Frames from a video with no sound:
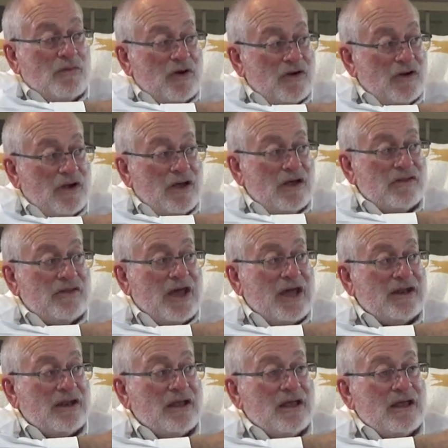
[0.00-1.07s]
come uh,
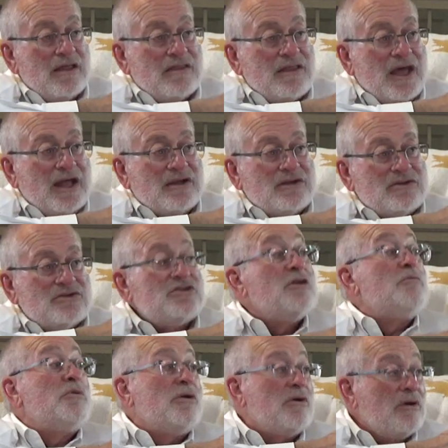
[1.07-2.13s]
that that
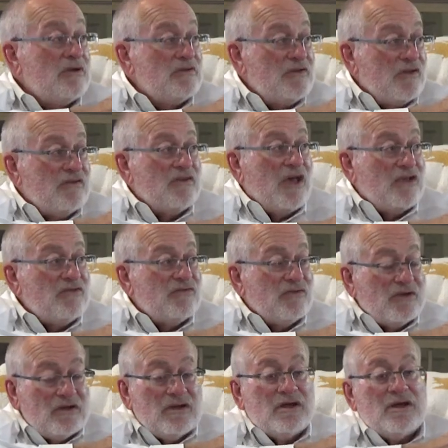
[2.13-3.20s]
shipper
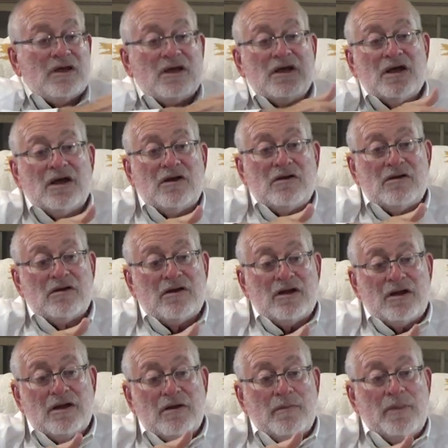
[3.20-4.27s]
successful.
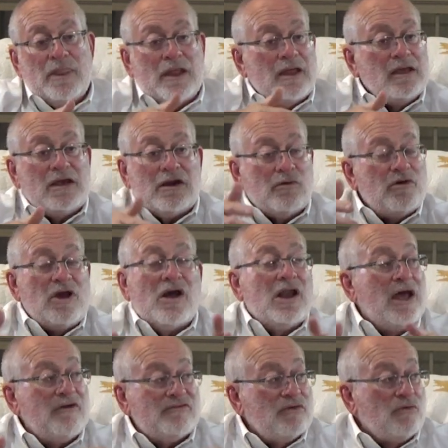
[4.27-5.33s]
Uh, uh you know,
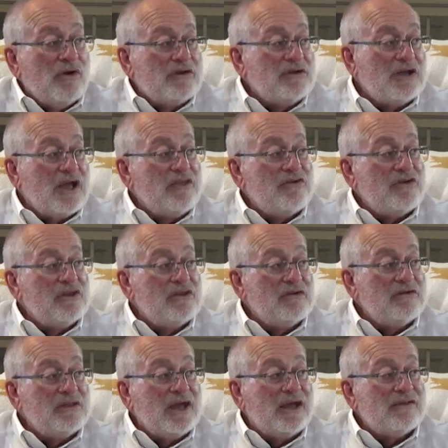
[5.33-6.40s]
we all have to work together
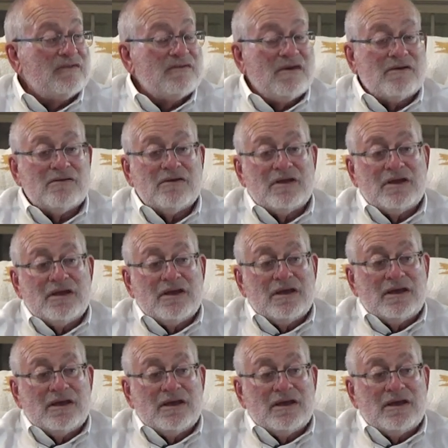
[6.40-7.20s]
to do that. So